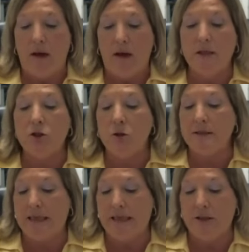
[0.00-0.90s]

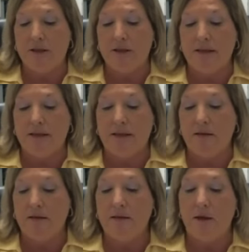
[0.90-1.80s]
insurance agents,
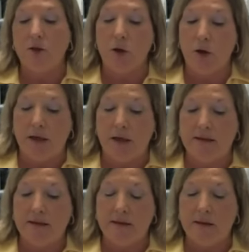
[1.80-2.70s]

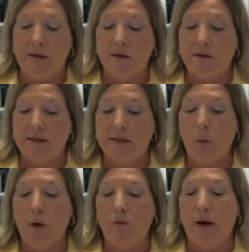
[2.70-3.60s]
attorneys,
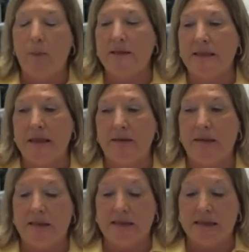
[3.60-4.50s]
someone representing the
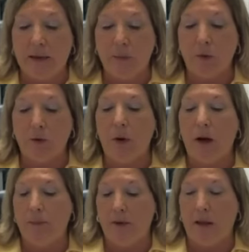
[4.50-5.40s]
disabled
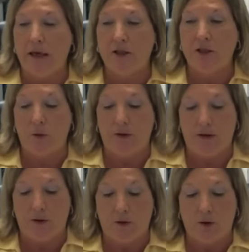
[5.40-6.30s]
population
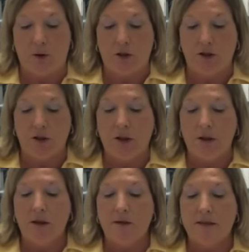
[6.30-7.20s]
within your church,
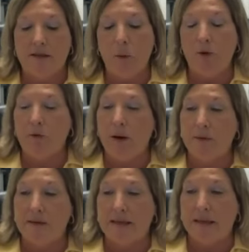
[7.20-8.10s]
someone
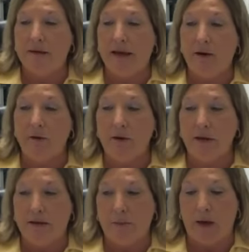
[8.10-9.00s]
representing the
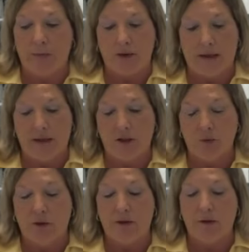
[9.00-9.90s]
elderly population
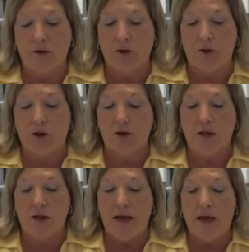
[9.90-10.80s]
within your church,
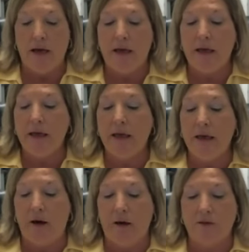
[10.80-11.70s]
and
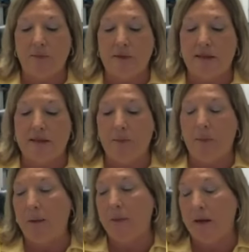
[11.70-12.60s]
any other specific
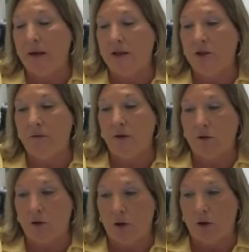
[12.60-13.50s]
population of your
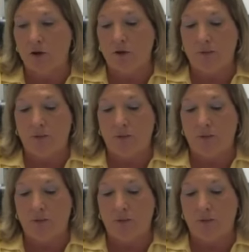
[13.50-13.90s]
church.